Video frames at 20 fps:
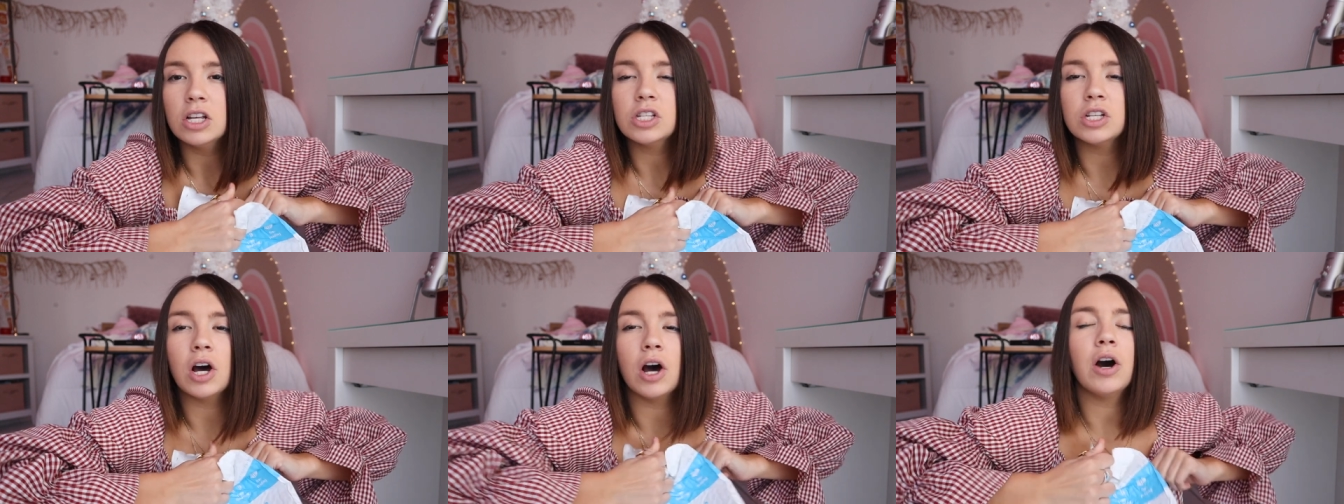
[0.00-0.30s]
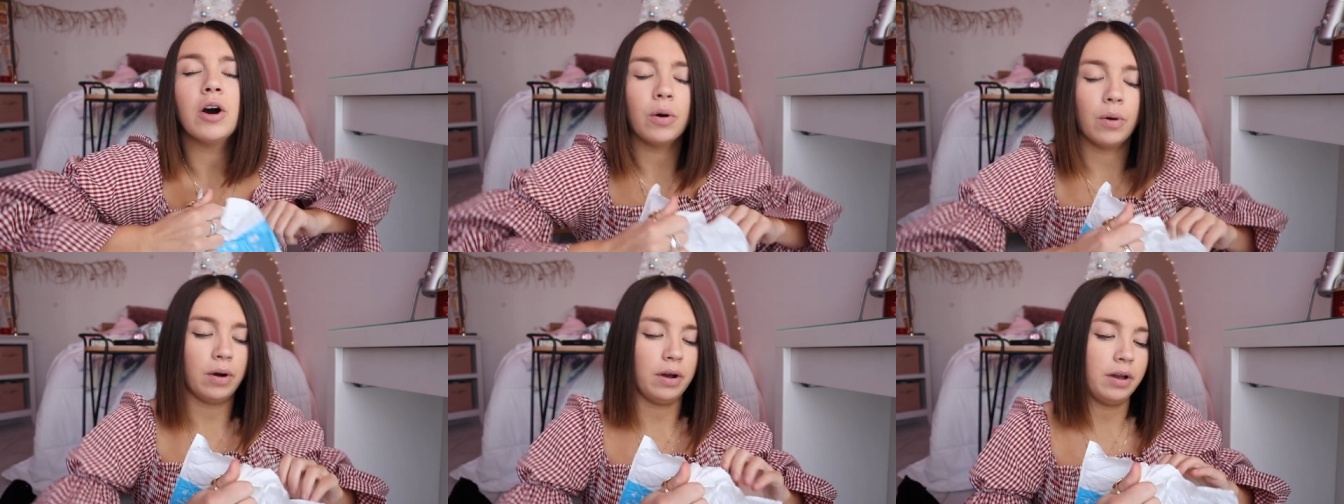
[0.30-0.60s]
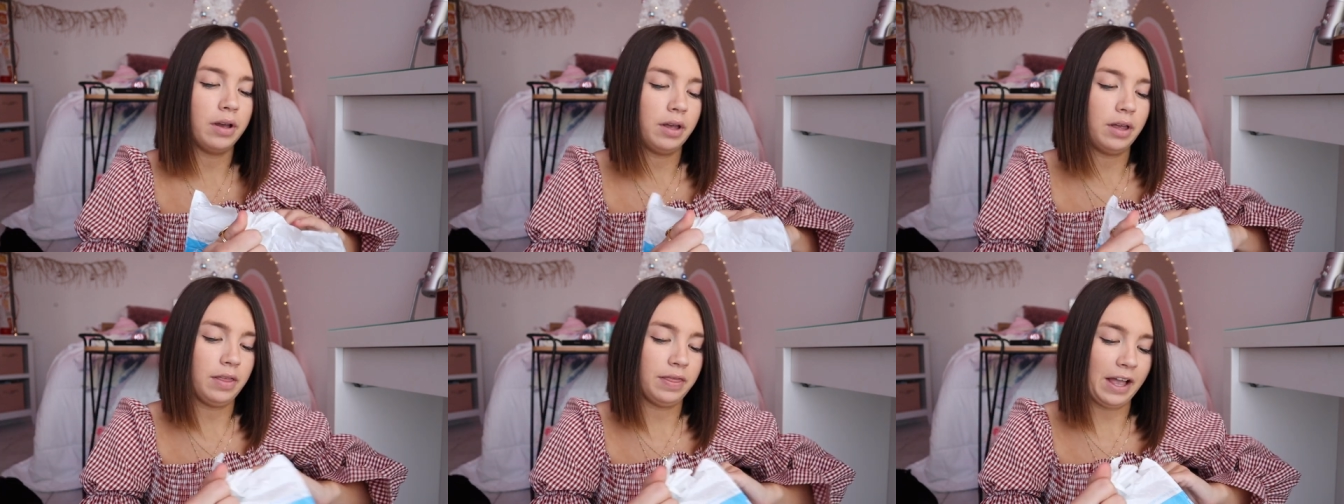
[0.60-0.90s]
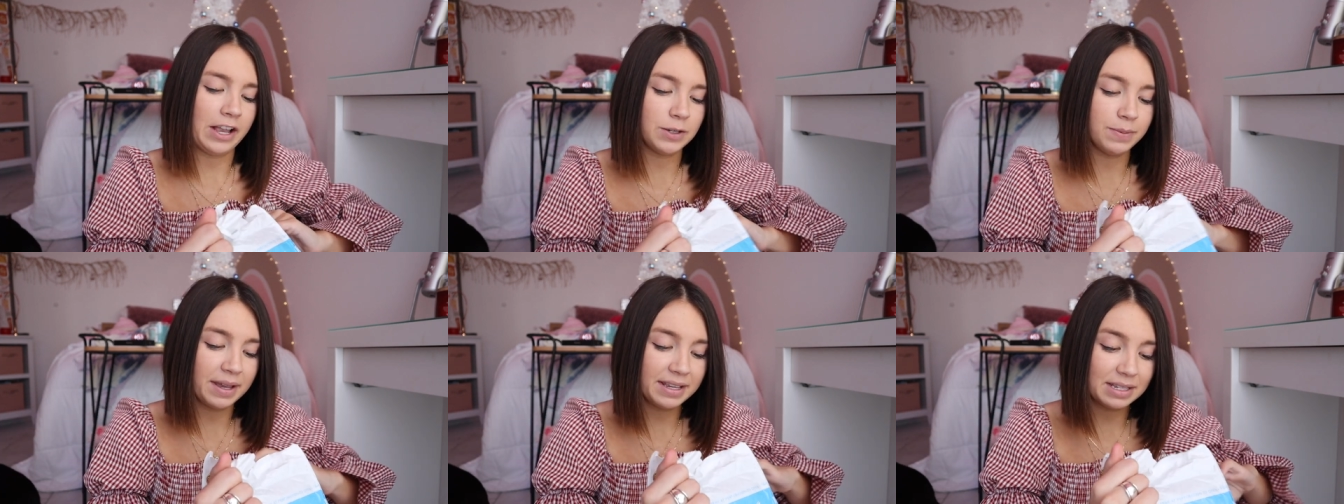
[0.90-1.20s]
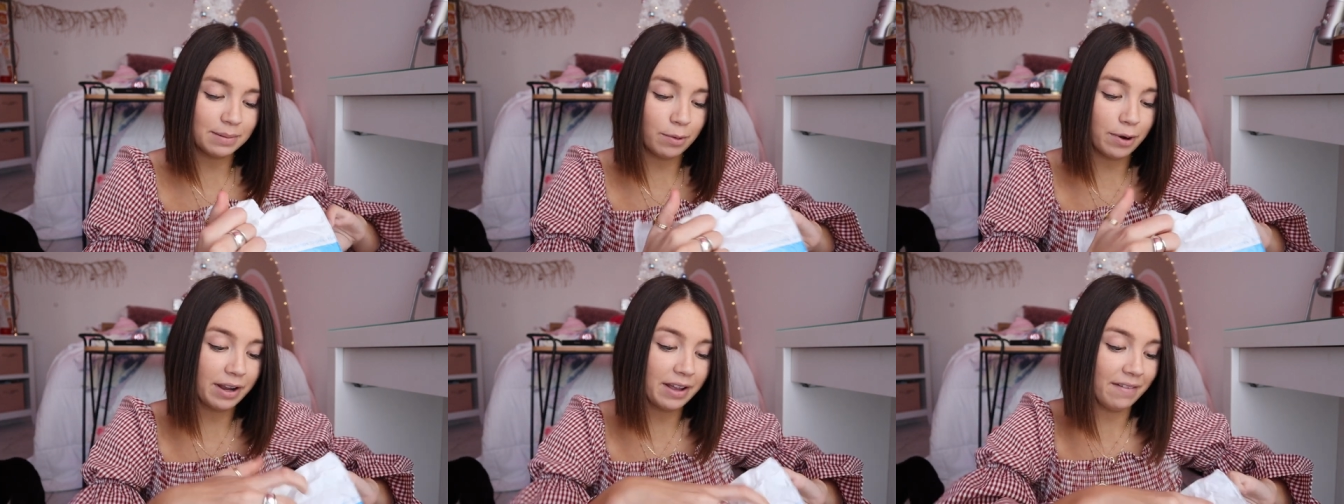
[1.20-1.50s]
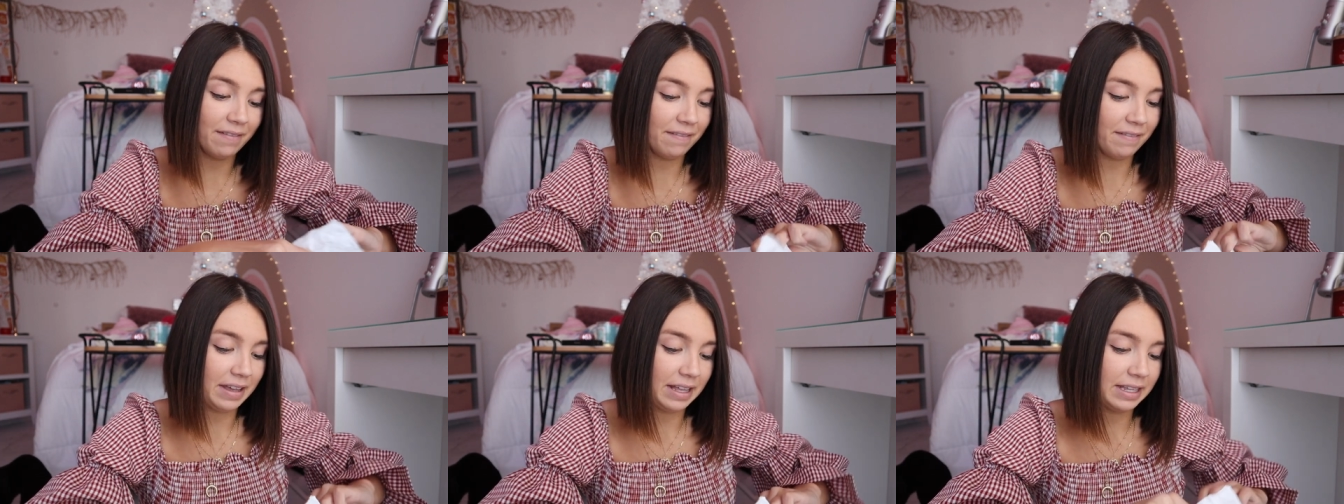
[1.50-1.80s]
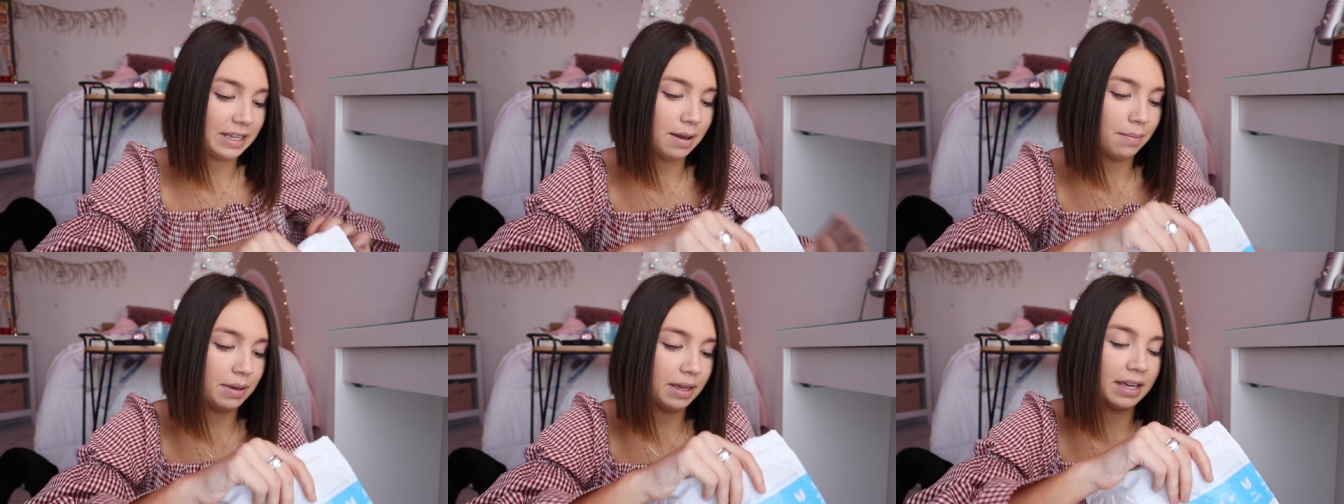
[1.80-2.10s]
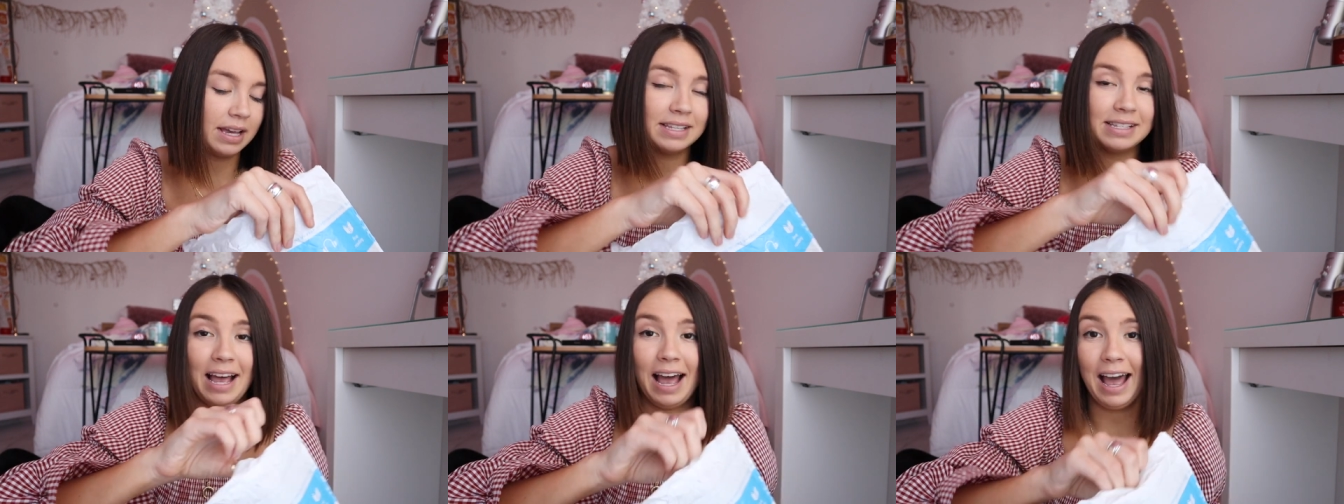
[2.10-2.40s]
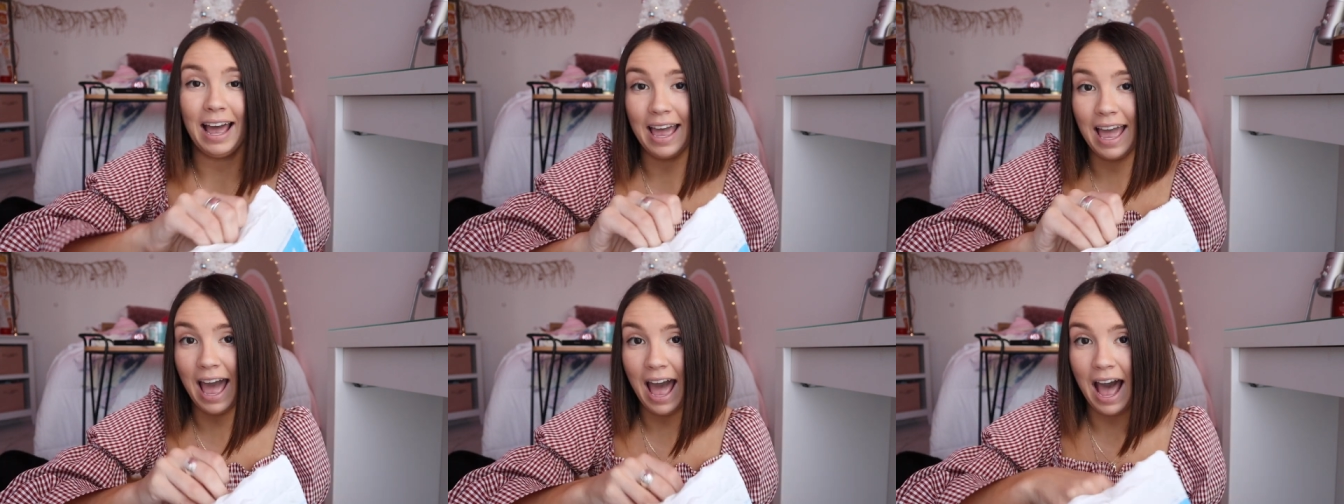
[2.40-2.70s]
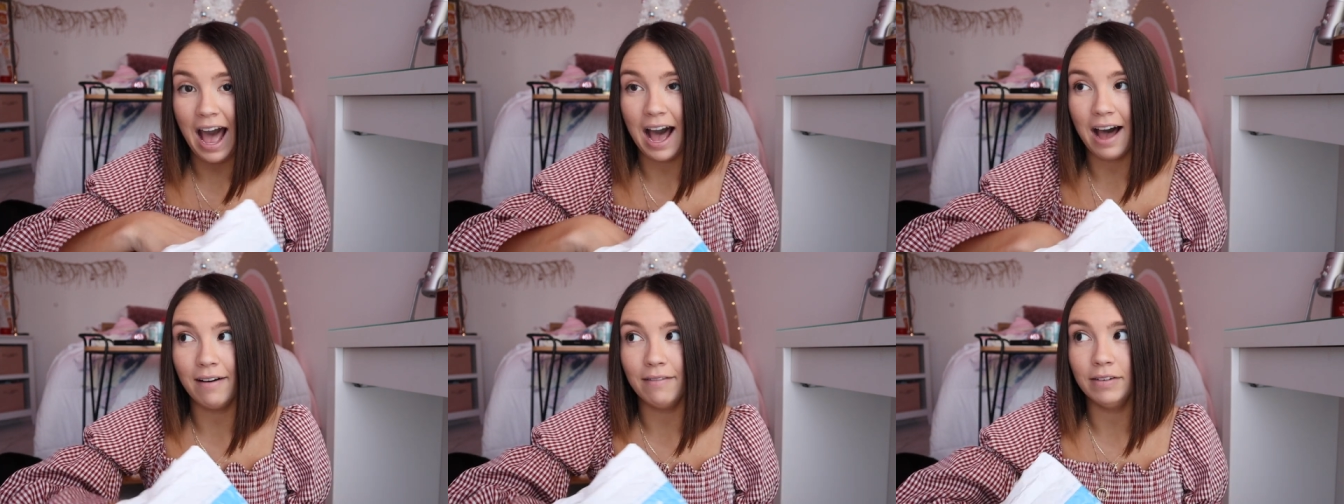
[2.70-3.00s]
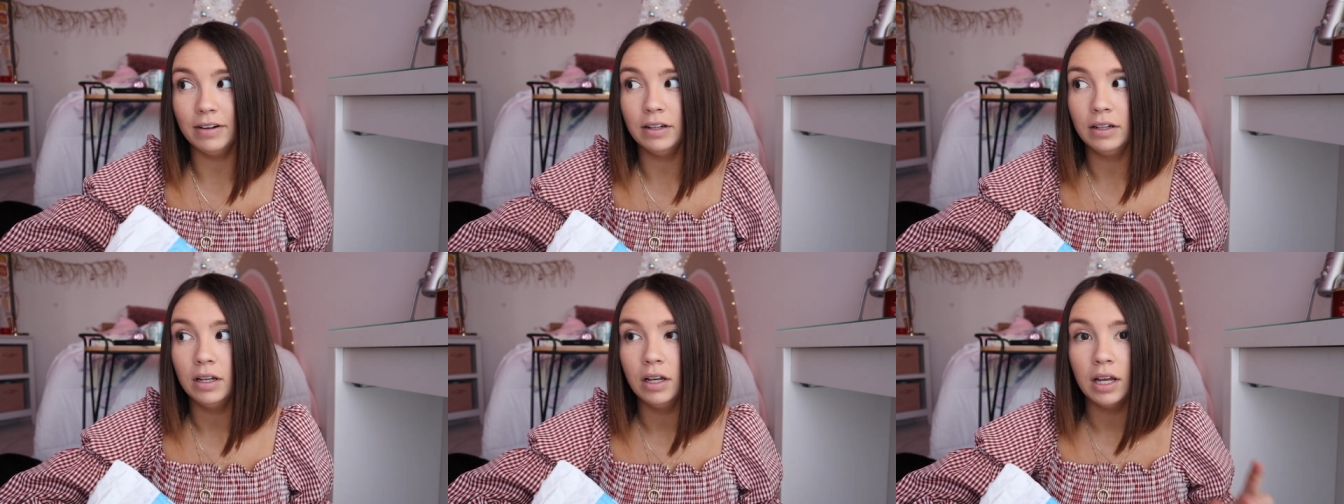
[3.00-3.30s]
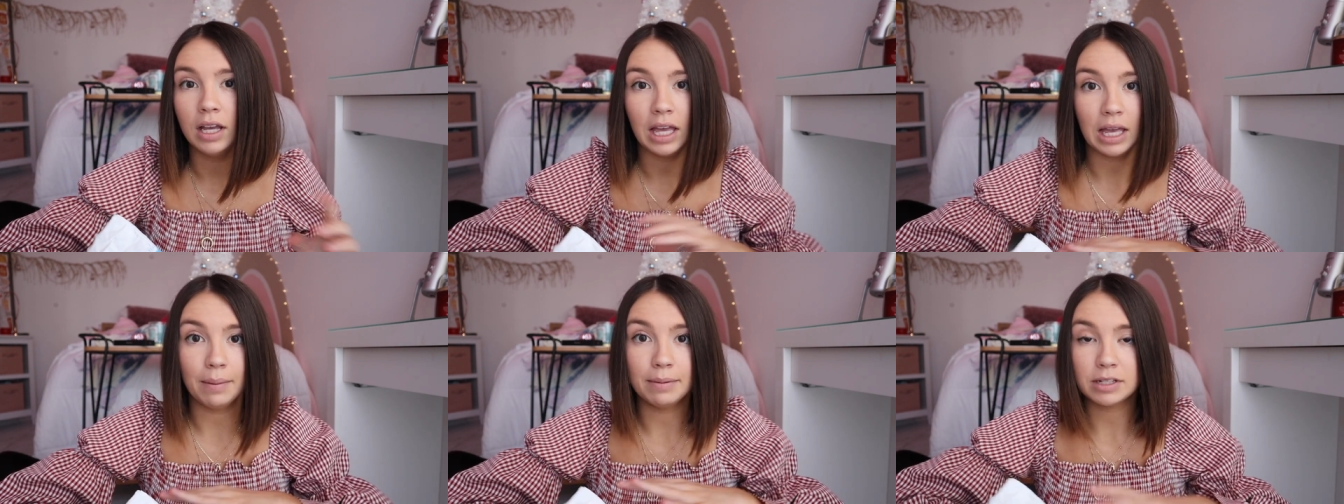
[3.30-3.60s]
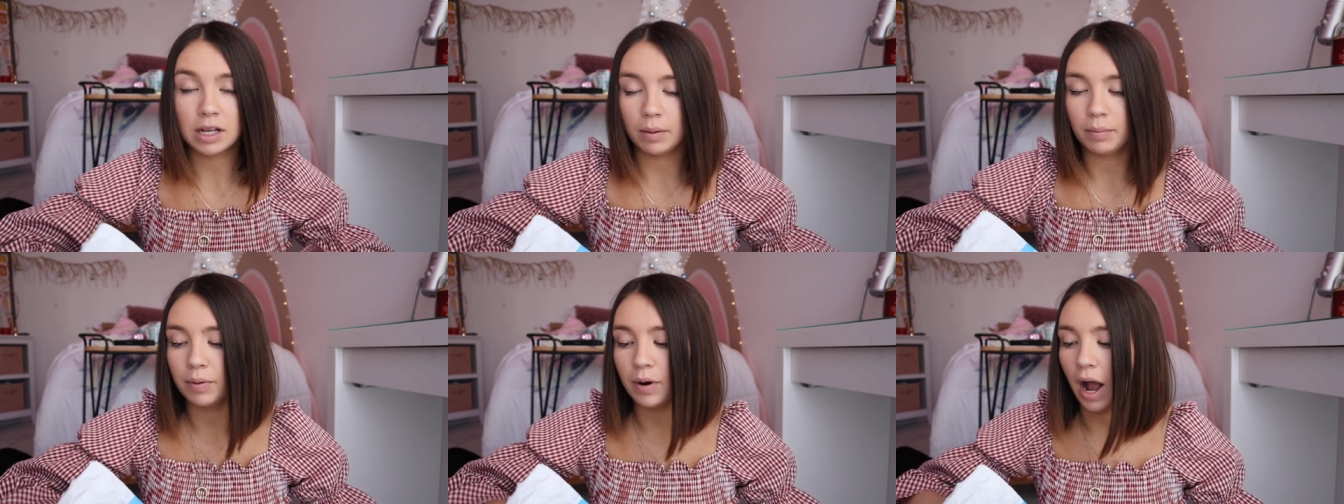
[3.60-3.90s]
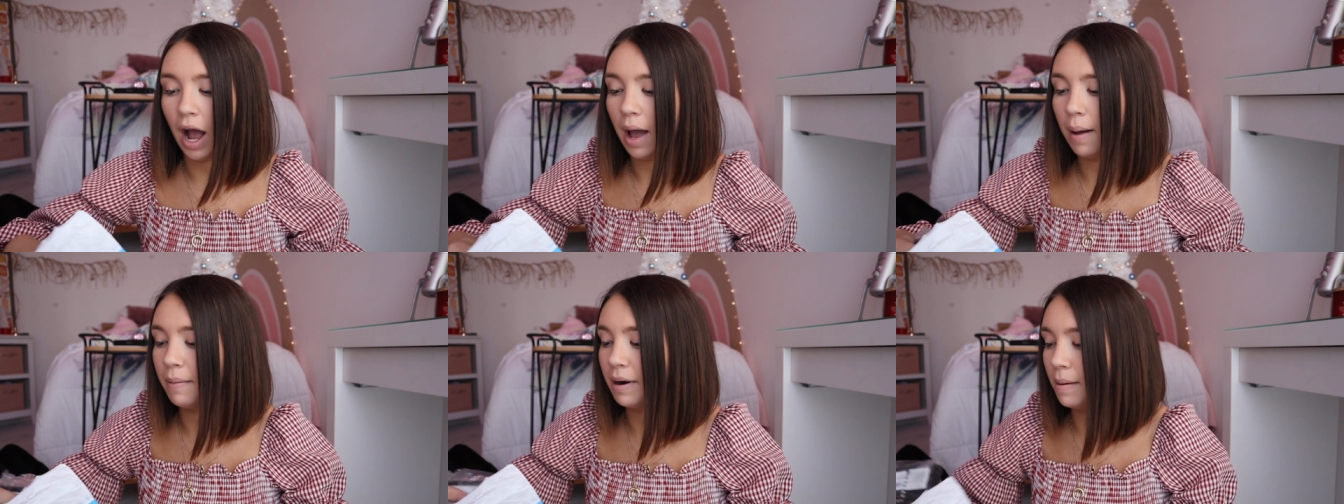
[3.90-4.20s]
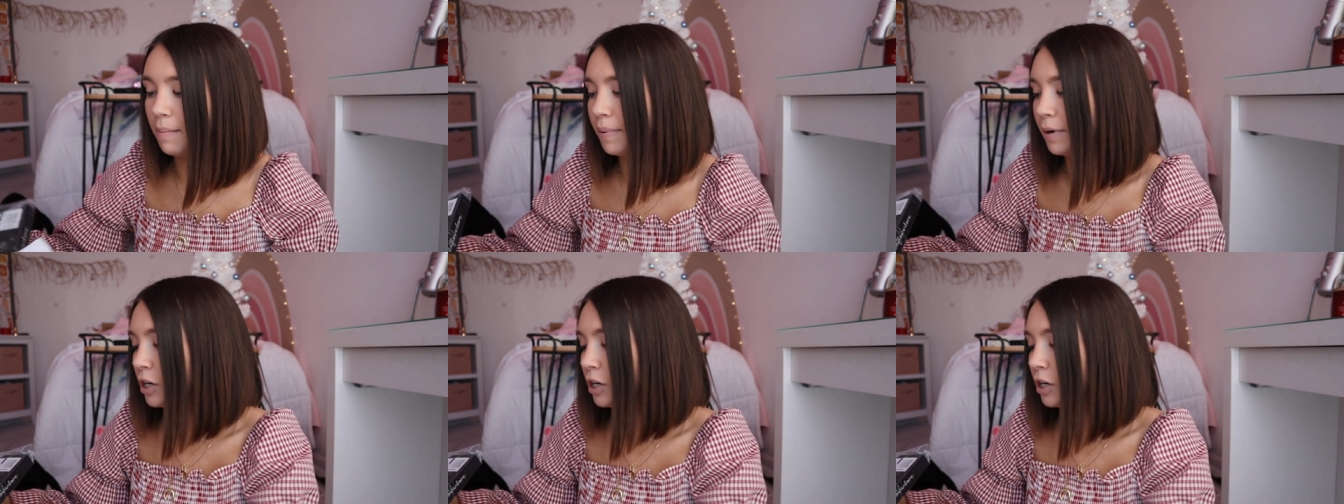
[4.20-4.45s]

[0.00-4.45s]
so that just makes it more convenient because I have Amazon Prime and I'm